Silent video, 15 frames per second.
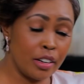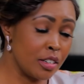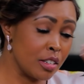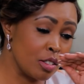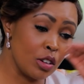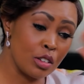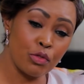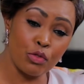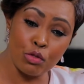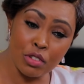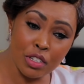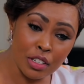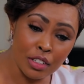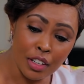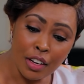it is not
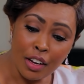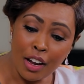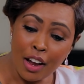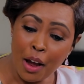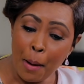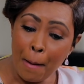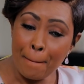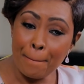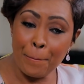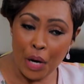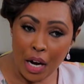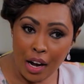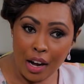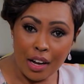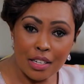food.
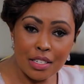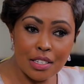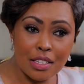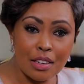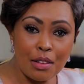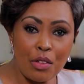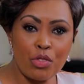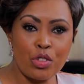But